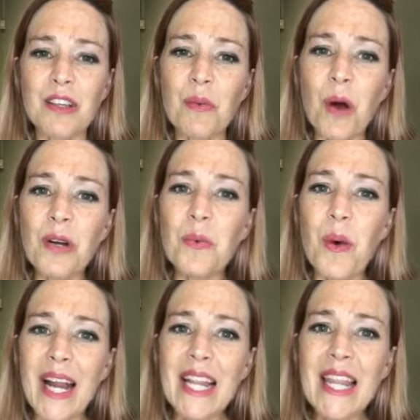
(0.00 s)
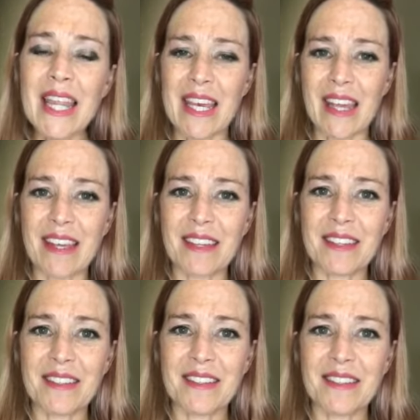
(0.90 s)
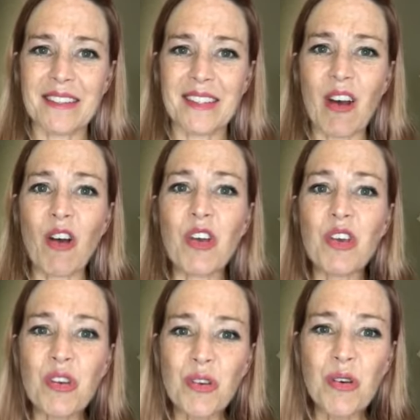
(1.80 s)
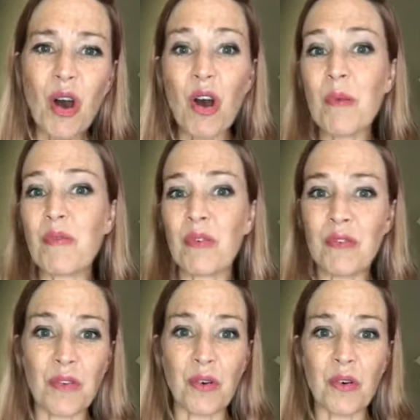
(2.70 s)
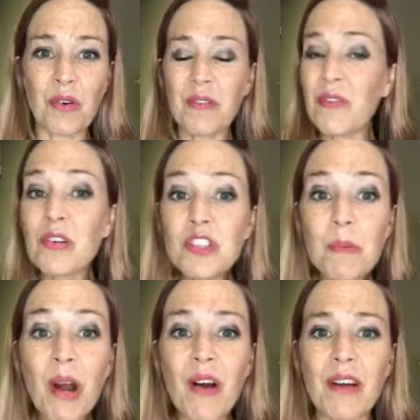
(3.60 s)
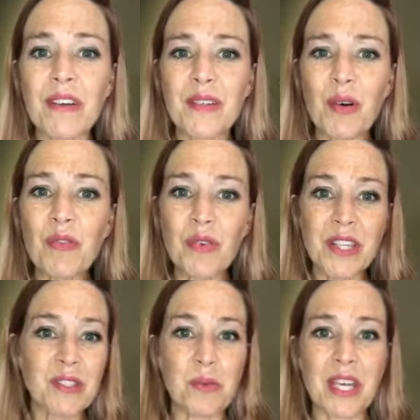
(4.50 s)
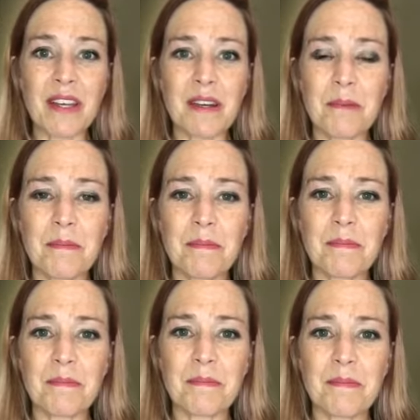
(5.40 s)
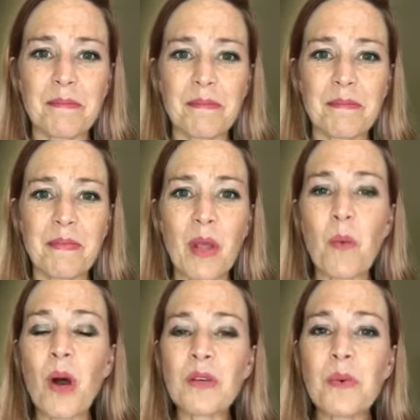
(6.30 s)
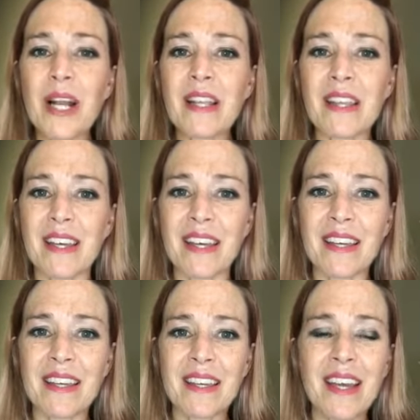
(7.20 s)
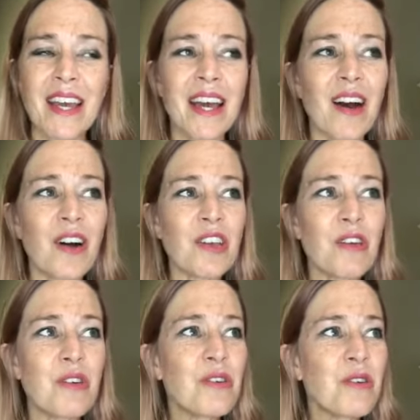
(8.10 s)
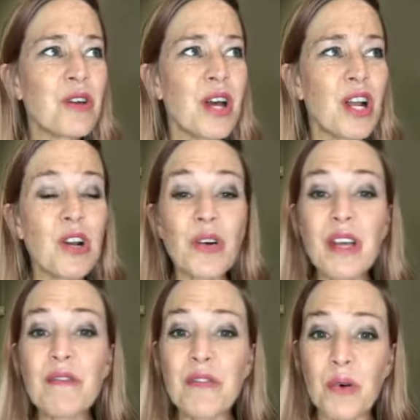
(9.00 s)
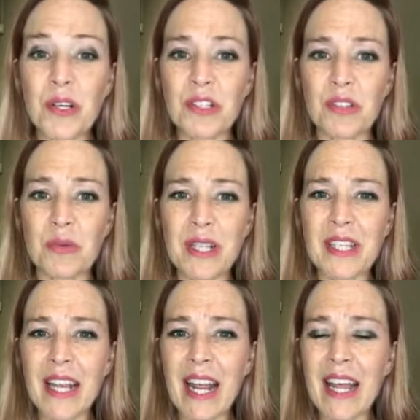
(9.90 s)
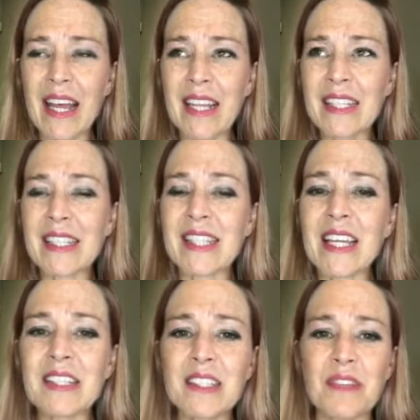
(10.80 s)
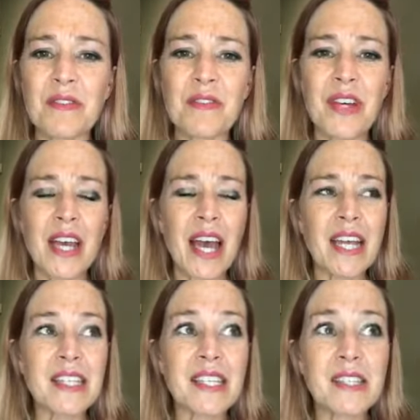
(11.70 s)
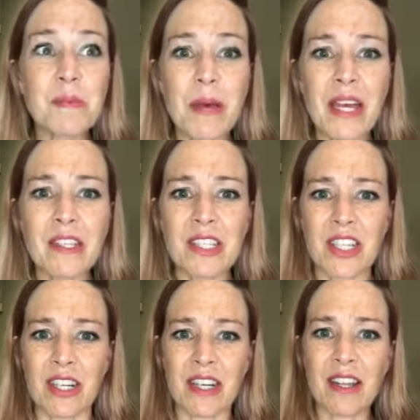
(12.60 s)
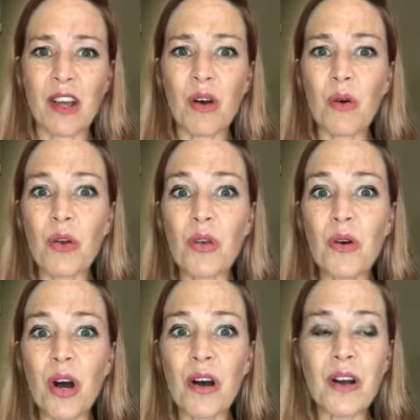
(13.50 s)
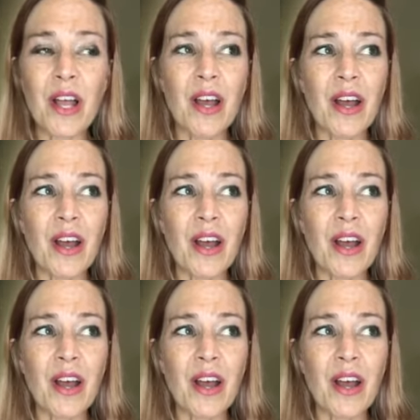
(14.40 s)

So, what one thing are you hopeful for for tomorrow or for this week? What one thing are you looking forward to with a sense of anticipation or you are